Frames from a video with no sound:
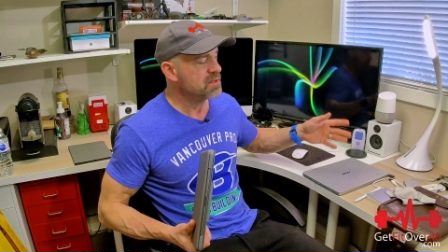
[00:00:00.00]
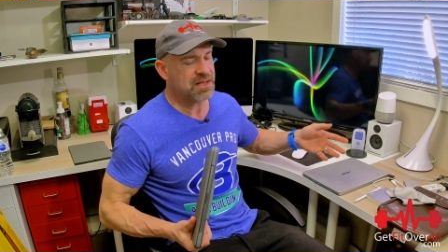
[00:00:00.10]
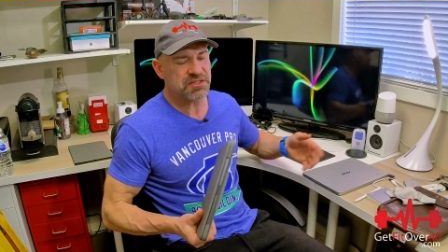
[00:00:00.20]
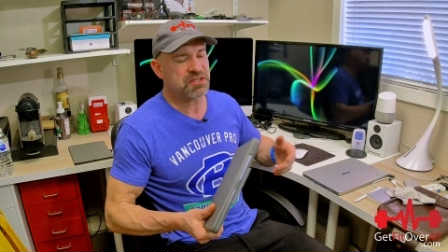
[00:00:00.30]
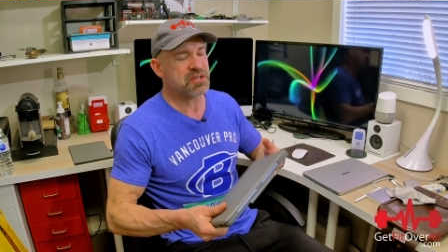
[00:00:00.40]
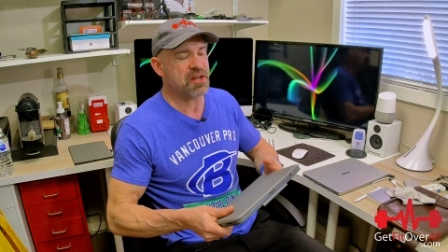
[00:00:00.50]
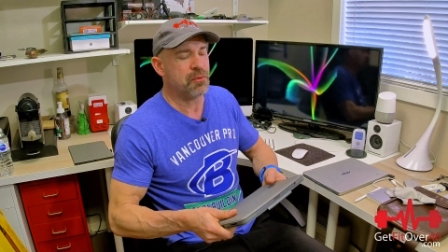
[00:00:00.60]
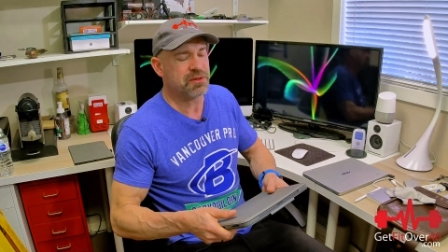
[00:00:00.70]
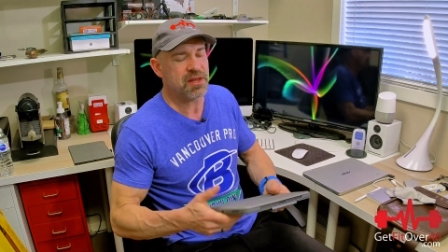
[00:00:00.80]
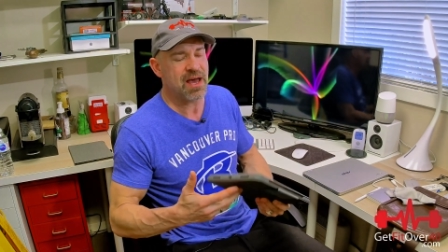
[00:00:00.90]
that's just kind of
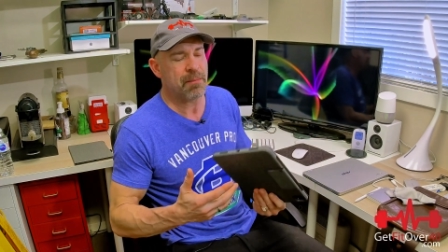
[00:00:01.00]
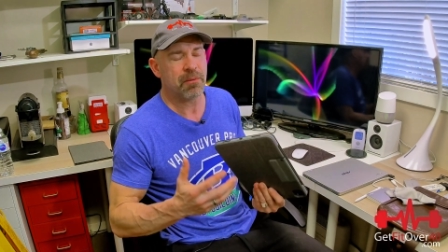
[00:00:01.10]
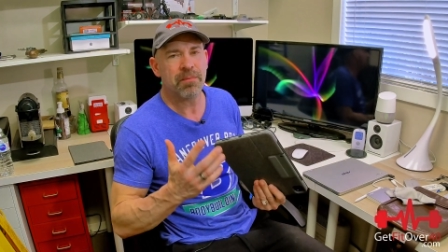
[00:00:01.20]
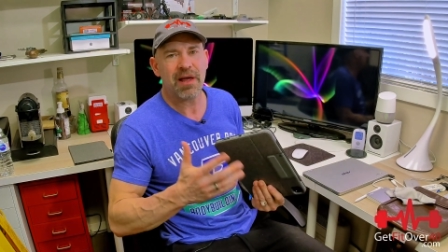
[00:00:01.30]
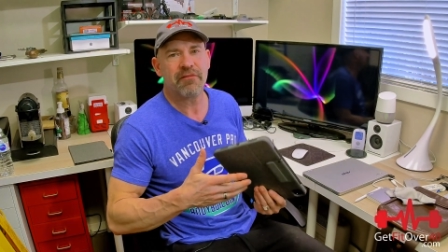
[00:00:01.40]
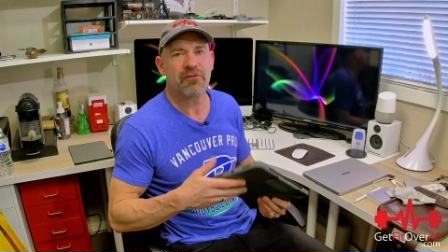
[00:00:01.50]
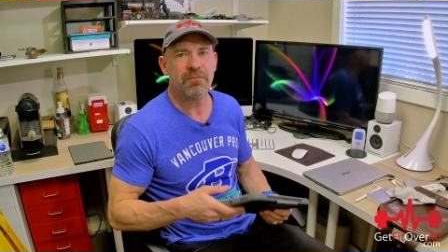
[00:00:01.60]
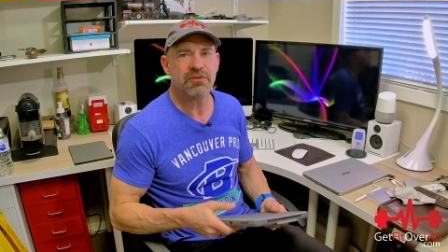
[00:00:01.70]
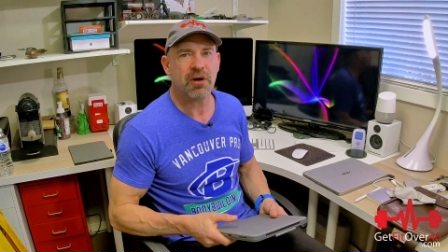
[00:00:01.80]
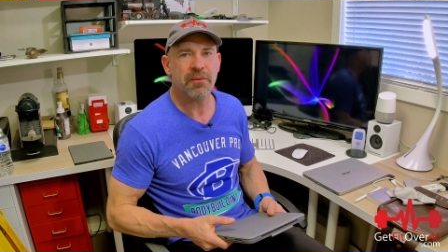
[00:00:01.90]
what the Apple
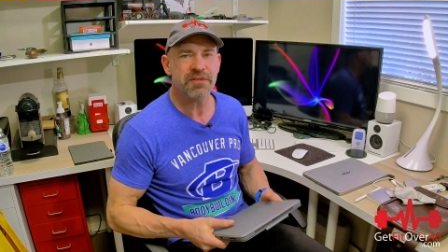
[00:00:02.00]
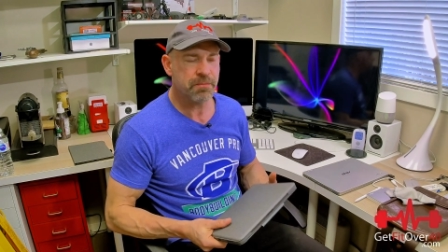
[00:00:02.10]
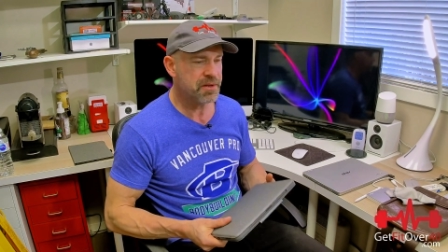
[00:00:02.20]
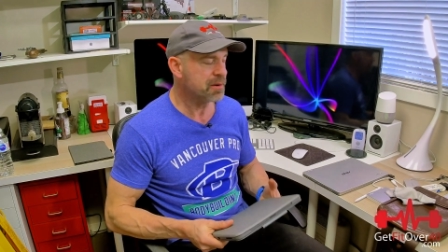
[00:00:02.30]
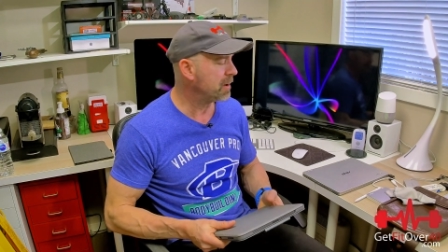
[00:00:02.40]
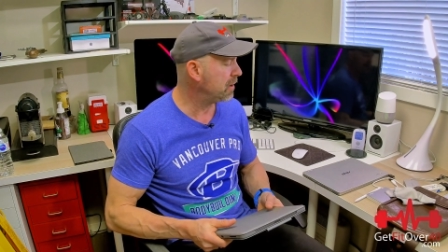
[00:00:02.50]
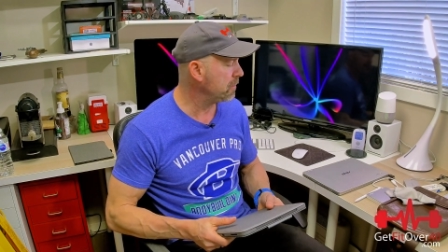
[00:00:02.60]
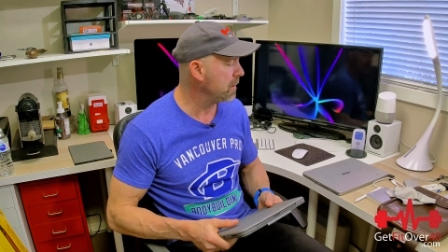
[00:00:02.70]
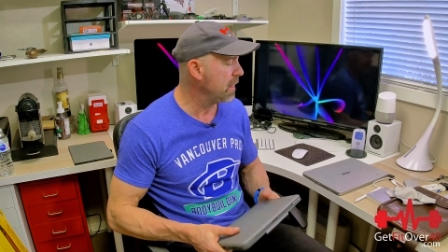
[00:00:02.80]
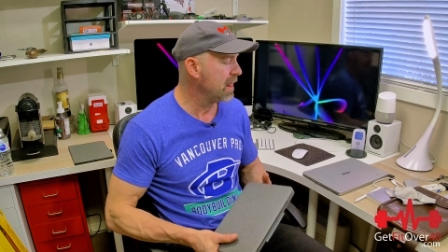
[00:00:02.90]
platform's always been about.